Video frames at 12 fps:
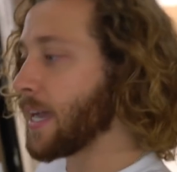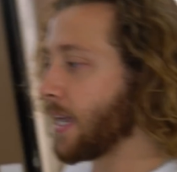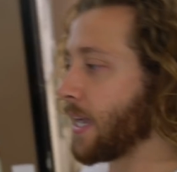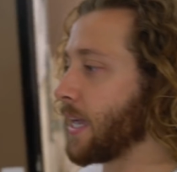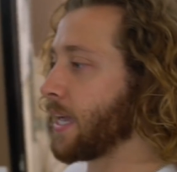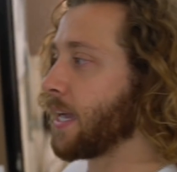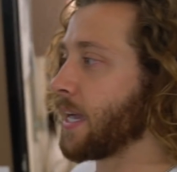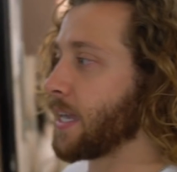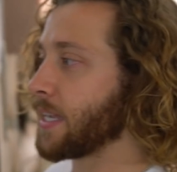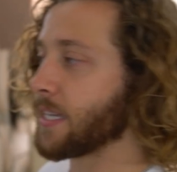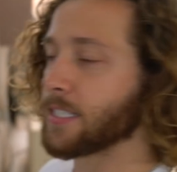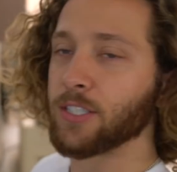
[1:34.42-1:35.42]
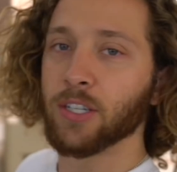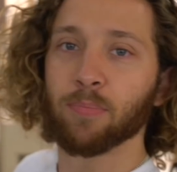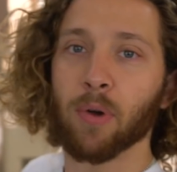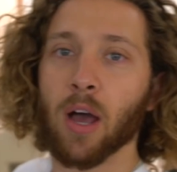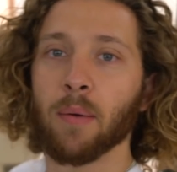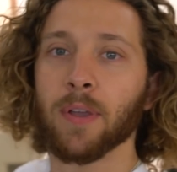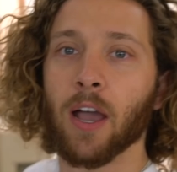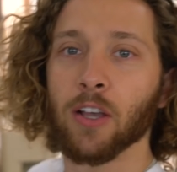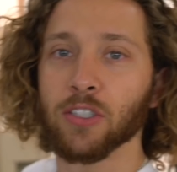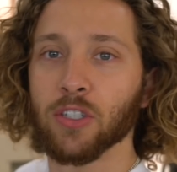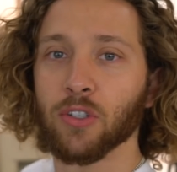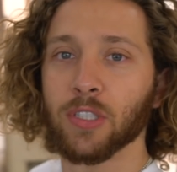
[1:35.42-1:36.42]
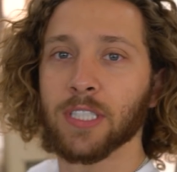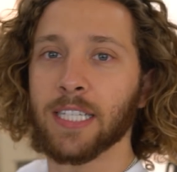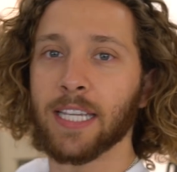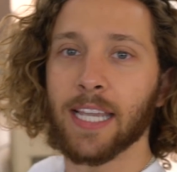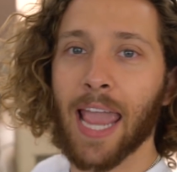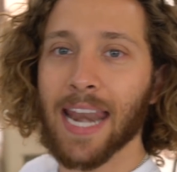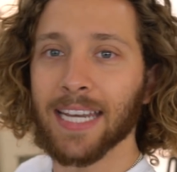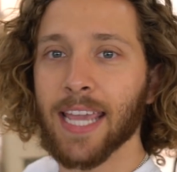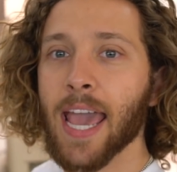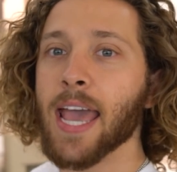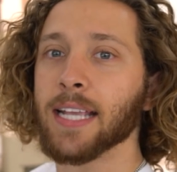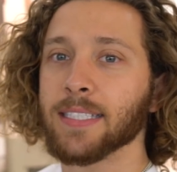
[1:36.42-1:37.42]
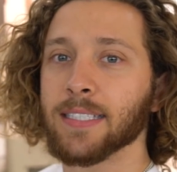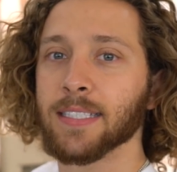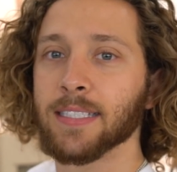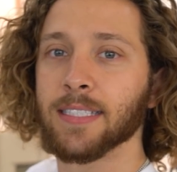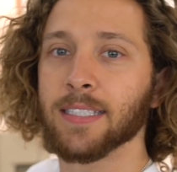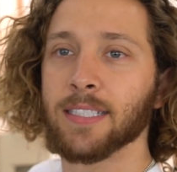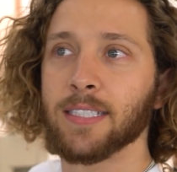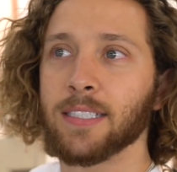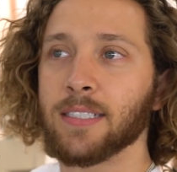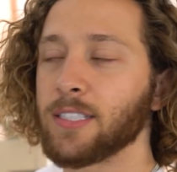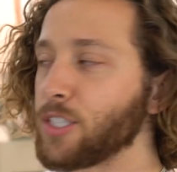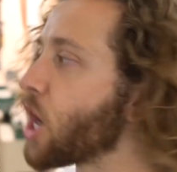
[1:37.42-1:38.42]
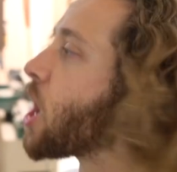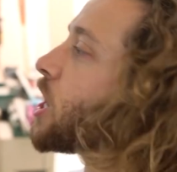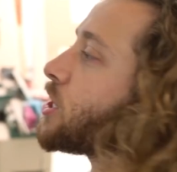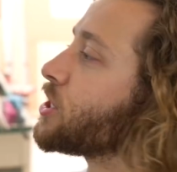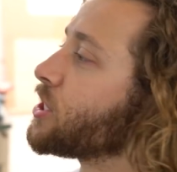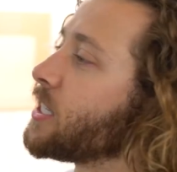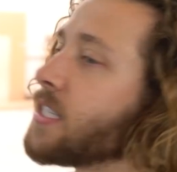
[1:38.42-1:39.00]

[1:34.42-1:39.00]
I guess you could probably also see and guess, Josh